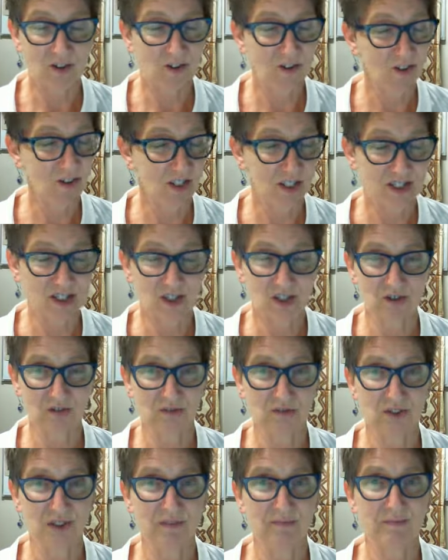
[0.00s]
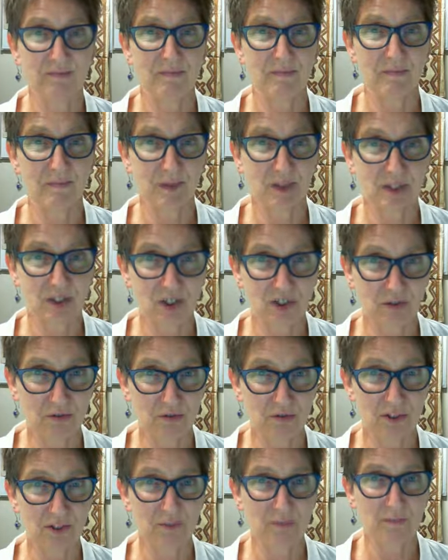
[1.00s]
not just children,
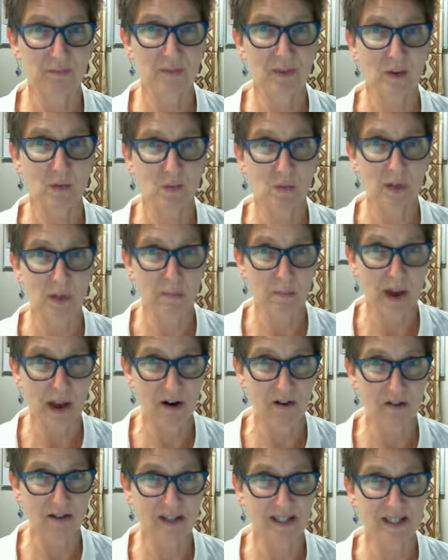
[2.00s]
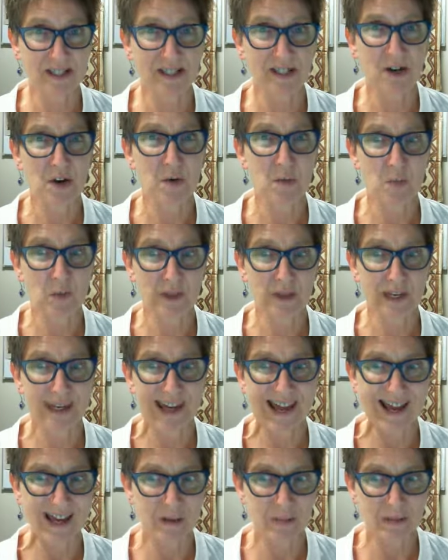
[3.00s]
with parents, with
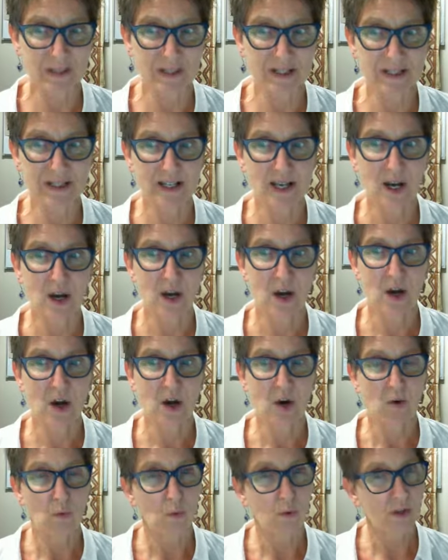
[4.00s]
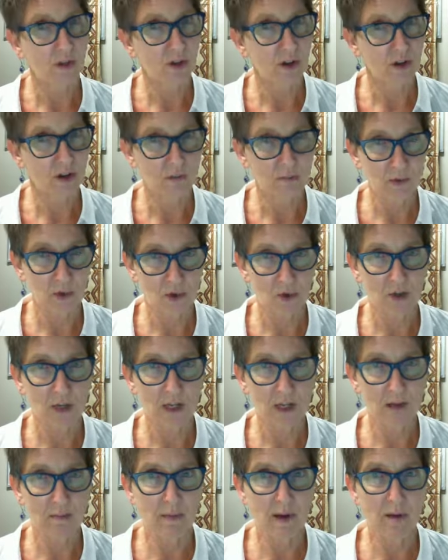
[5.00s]
neighbours, with
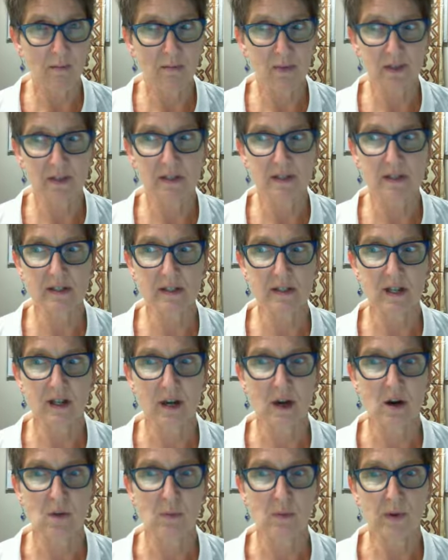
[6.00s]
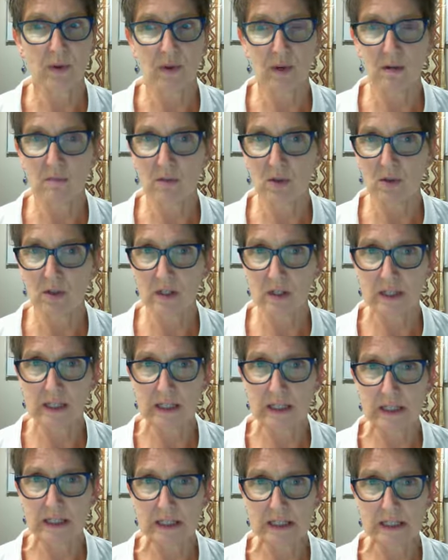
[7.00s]
community members, with community
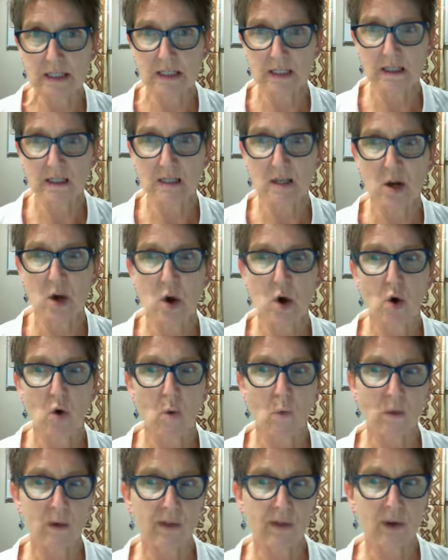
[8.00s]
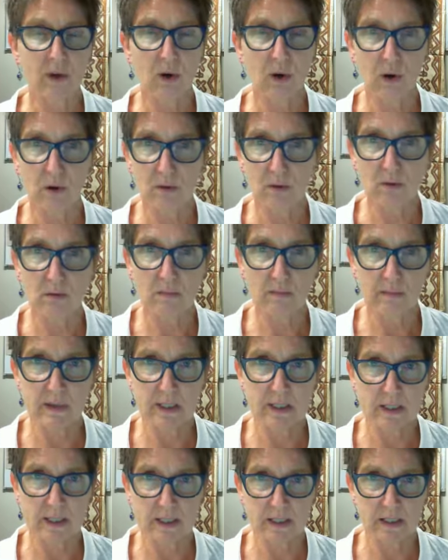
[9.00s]
leaders, with local
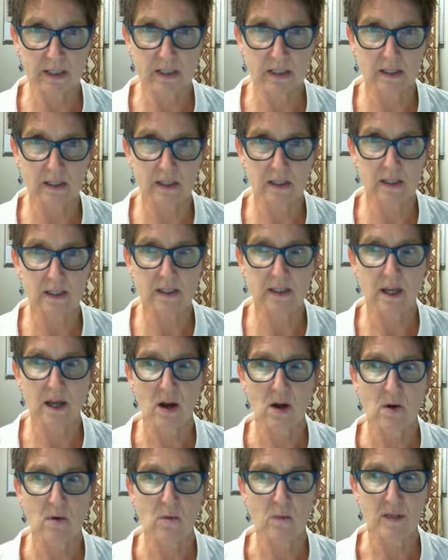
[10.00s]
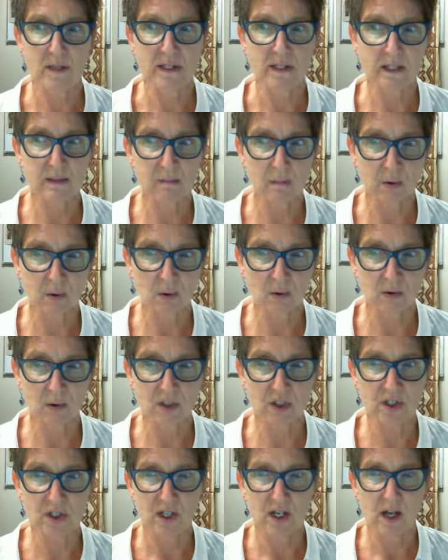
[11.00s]
businesses, with
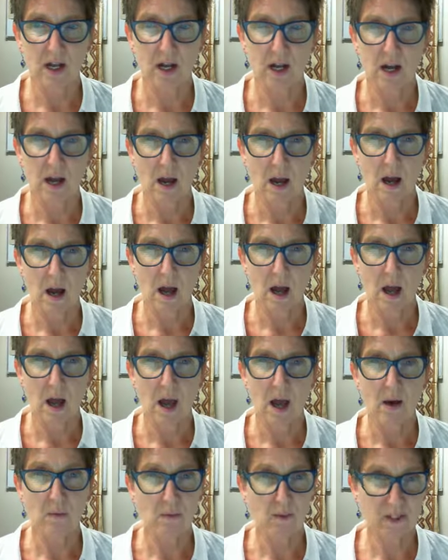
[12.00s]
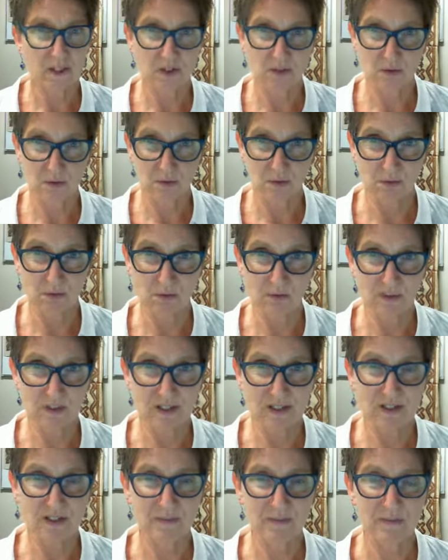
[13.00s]
sport, and with
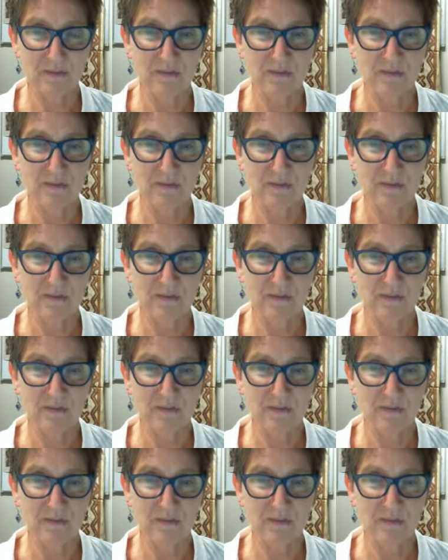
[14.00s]
schools.